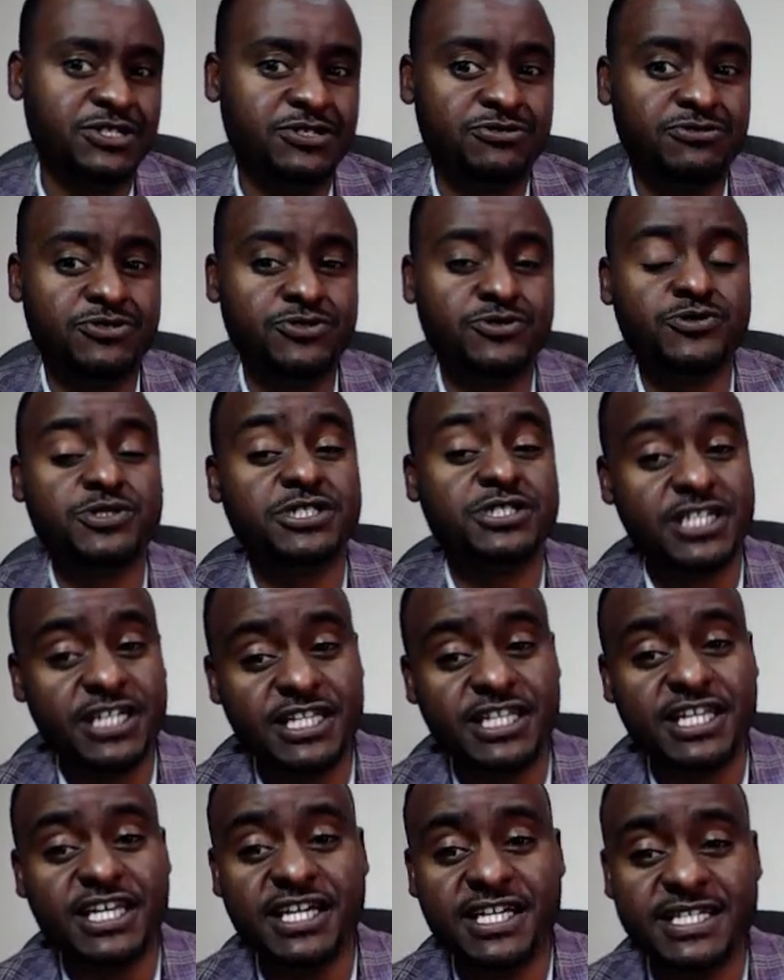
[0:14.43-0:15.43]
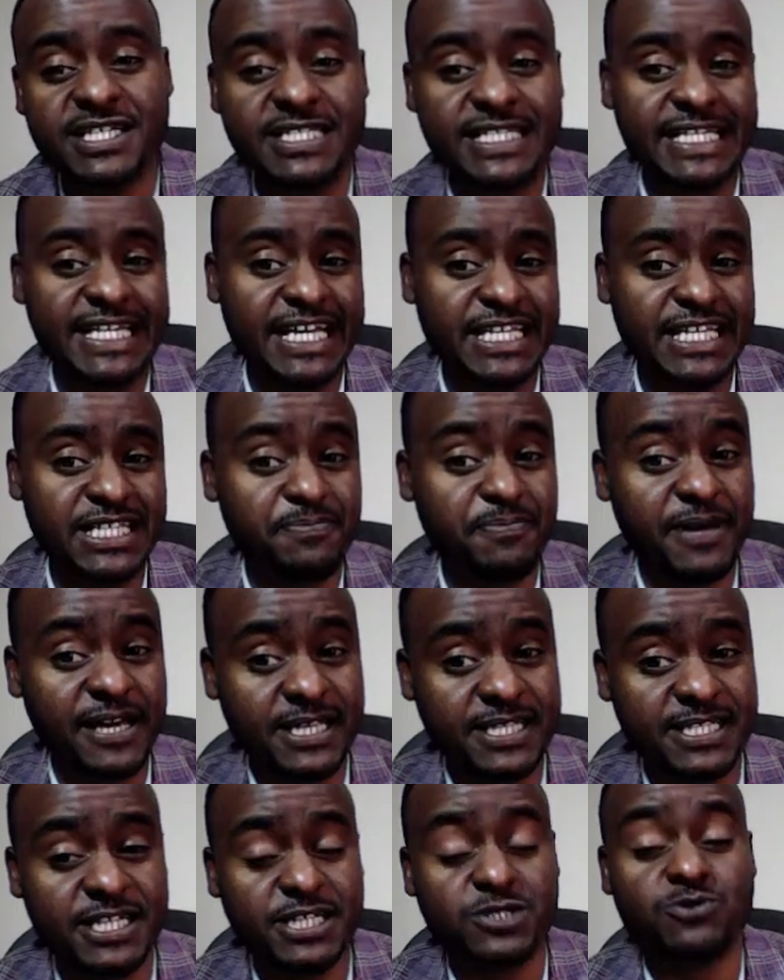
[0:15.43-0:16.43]
do three things in
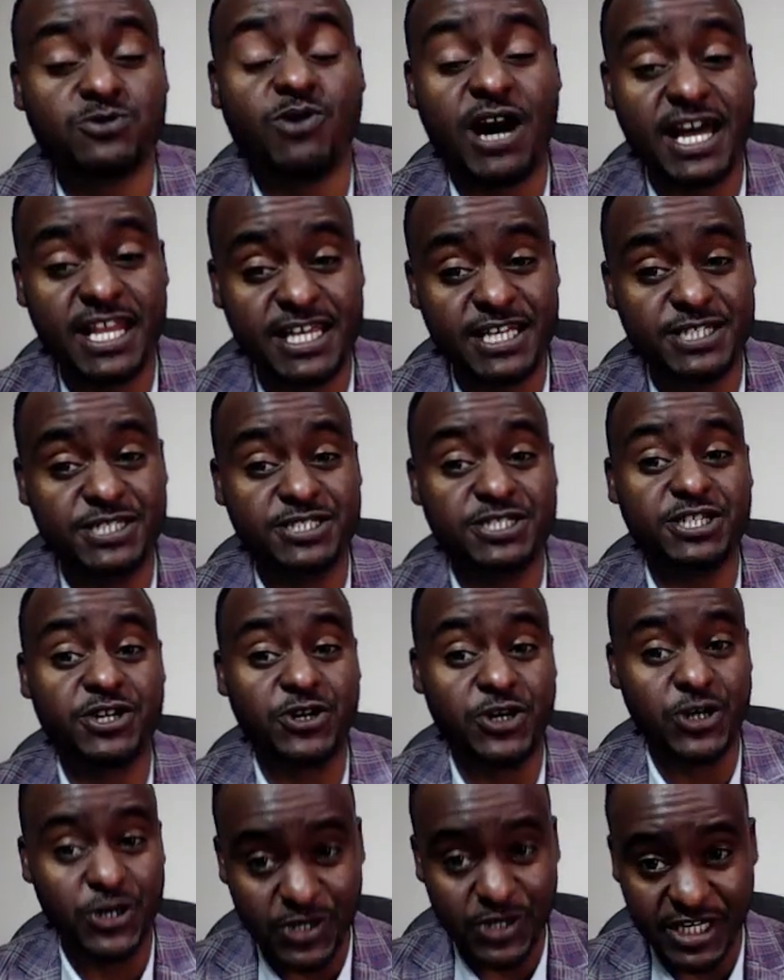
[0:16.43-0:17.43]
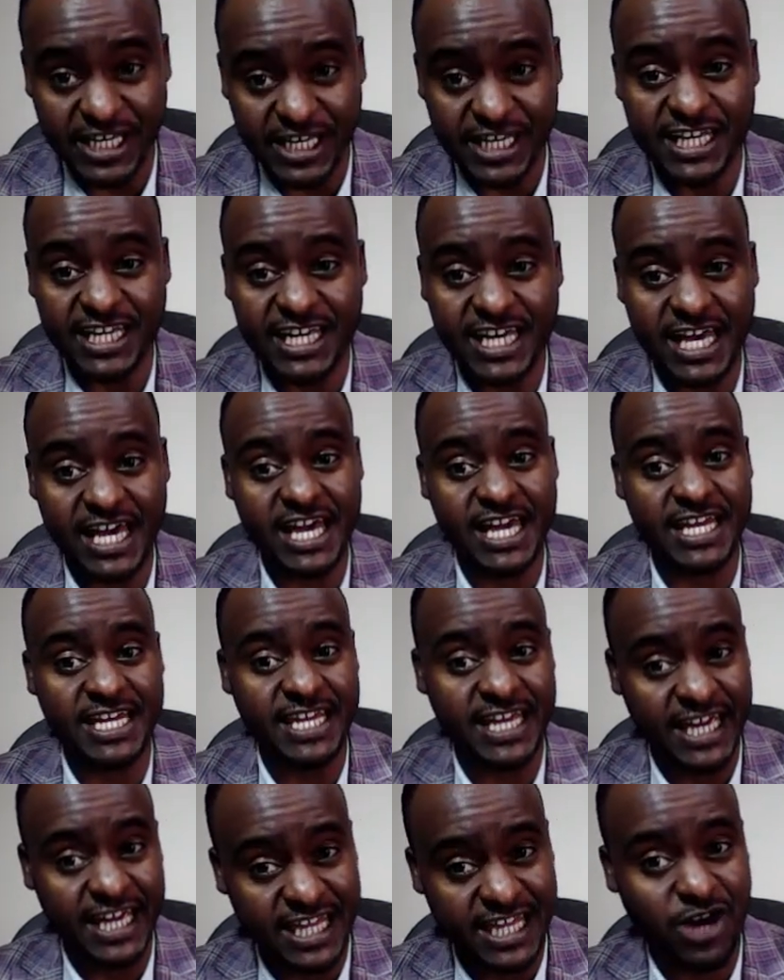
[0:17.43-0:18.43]
SPSS. One is recording a
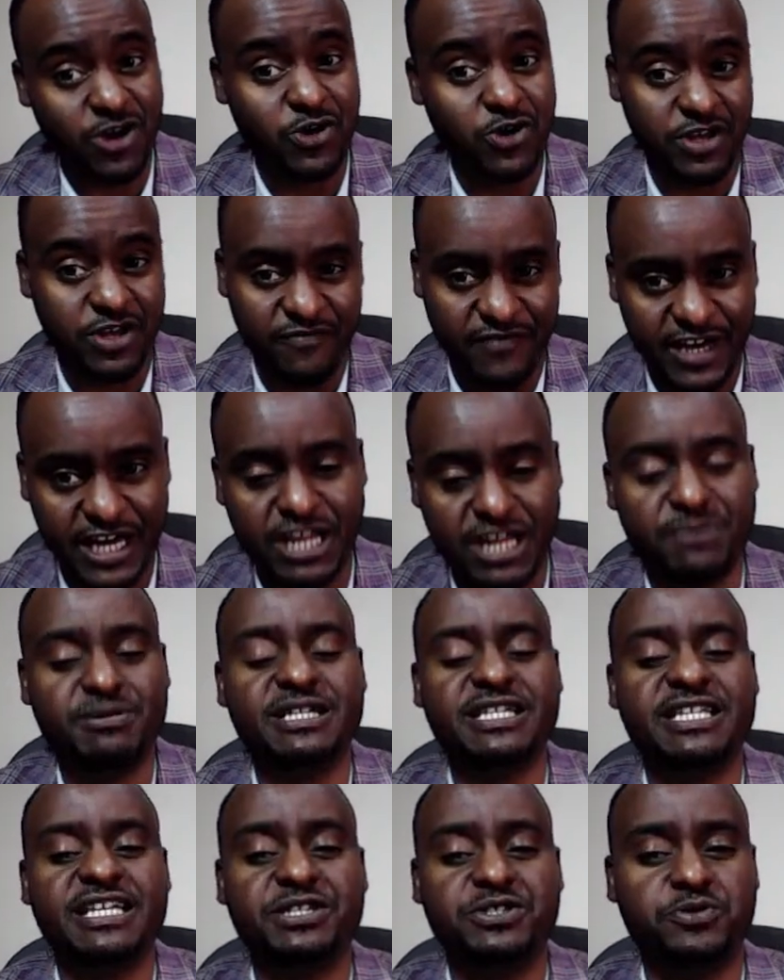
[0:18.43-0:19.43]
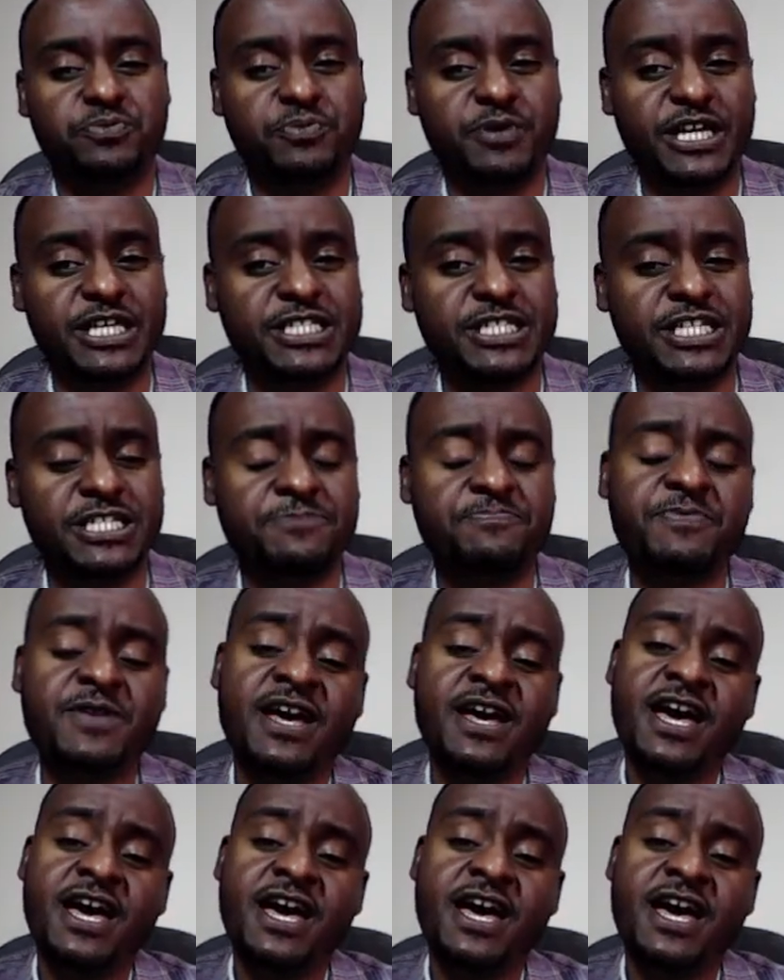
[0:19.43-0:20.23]
data or a variable in SPSS.